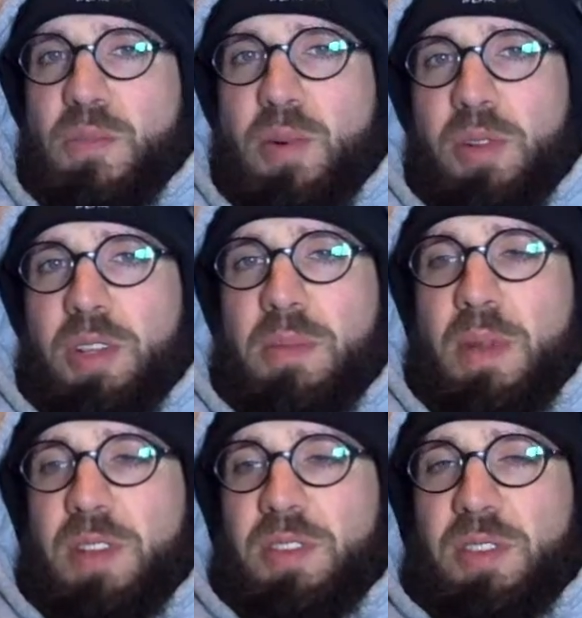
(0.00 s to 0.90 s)
don't pull any
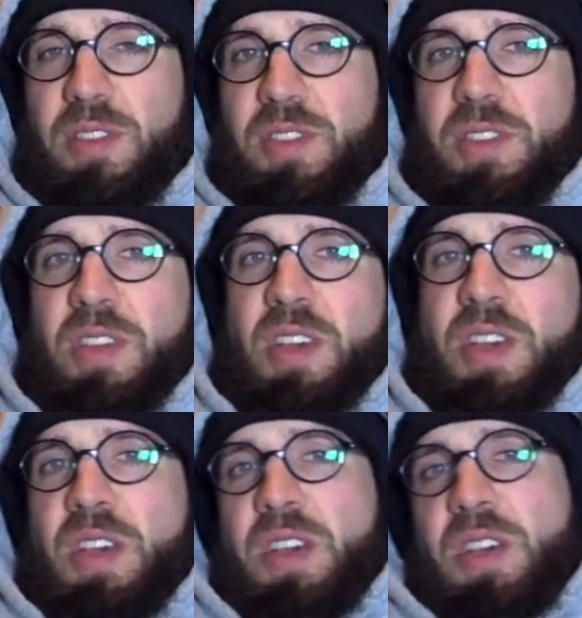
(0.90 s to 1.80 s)
muscles.
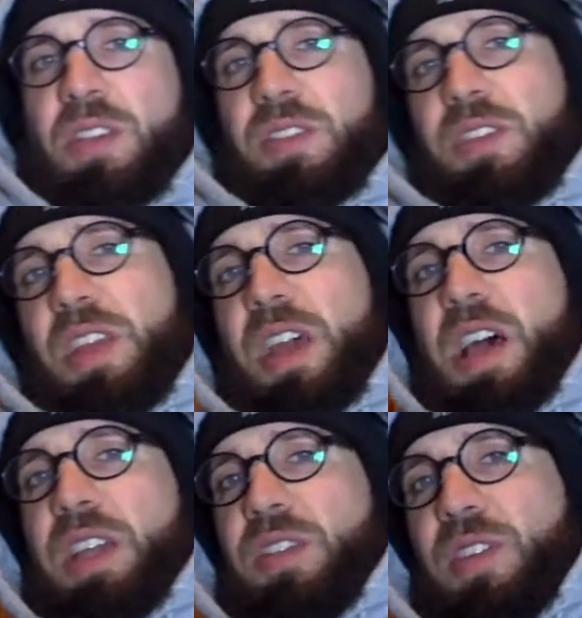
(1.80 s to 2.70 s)
Stay
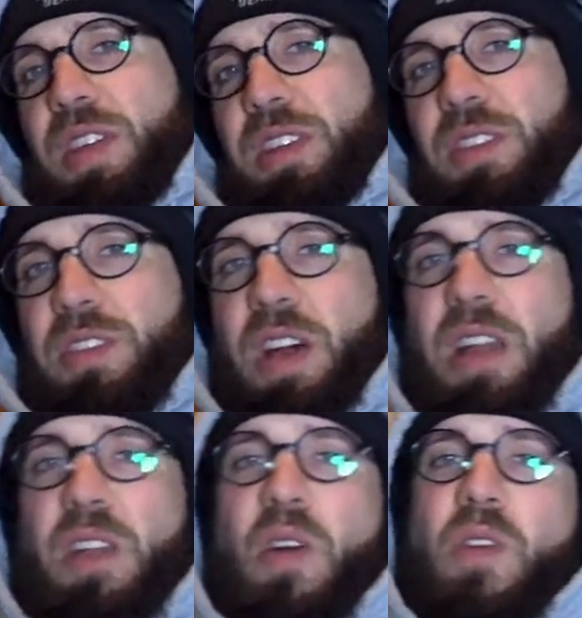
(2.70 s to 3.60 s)
hydrated,
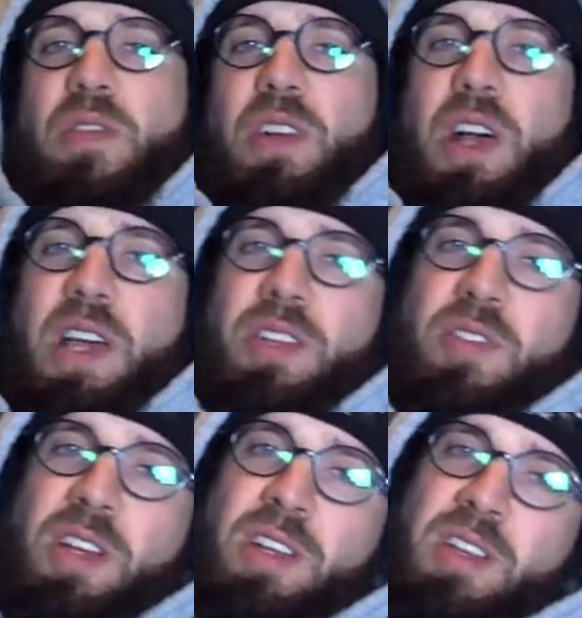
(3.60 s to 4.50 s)
not
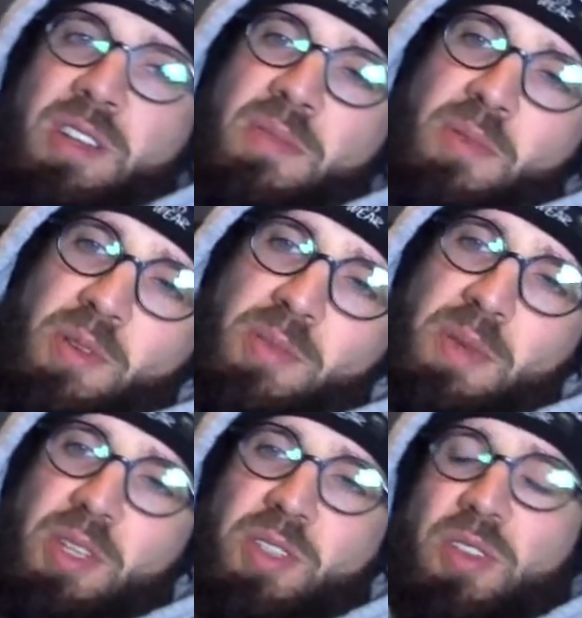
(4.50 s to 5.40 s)
overhydrated, but
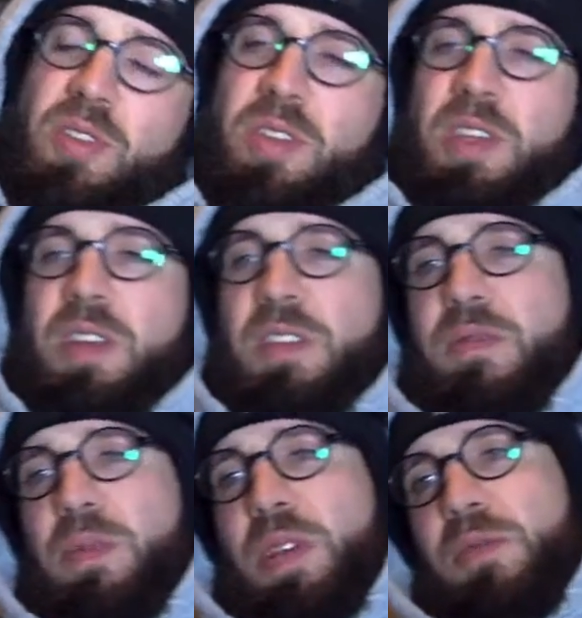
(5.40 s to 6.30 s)
make sure you get
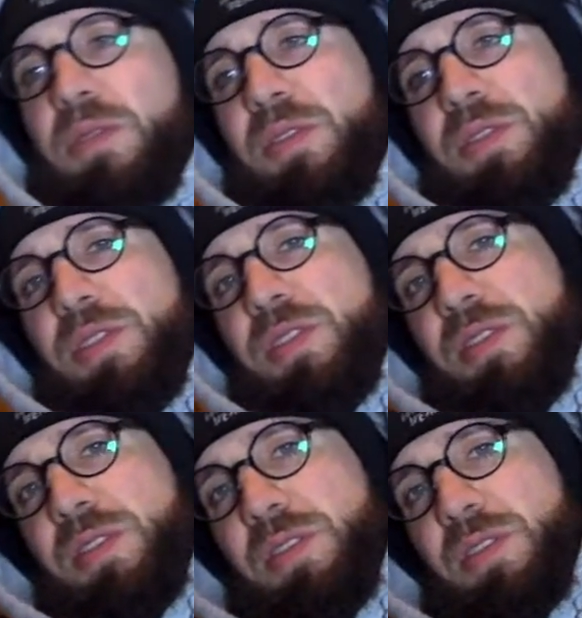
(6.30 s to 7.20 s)
enough
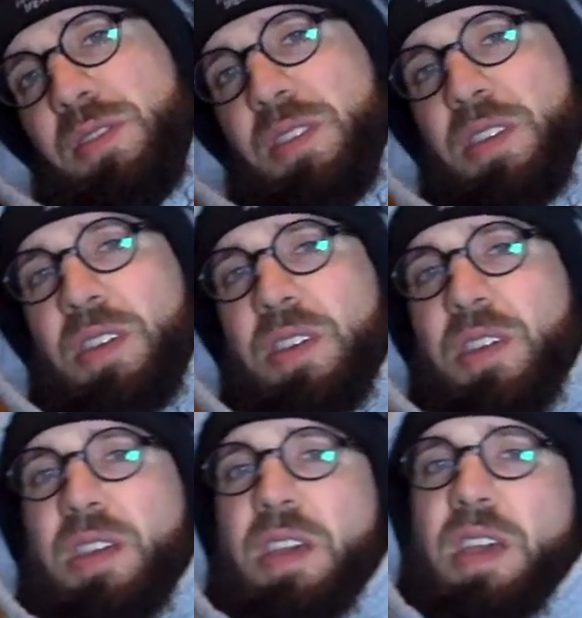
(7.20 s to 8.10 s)
minerals.
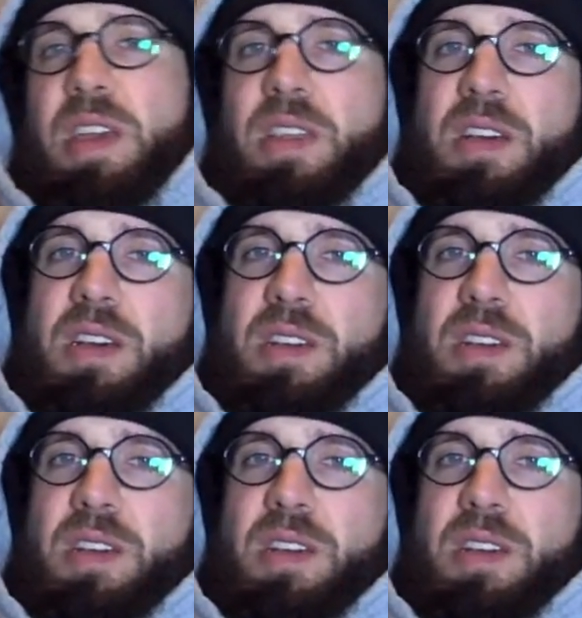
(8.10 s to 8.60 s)
And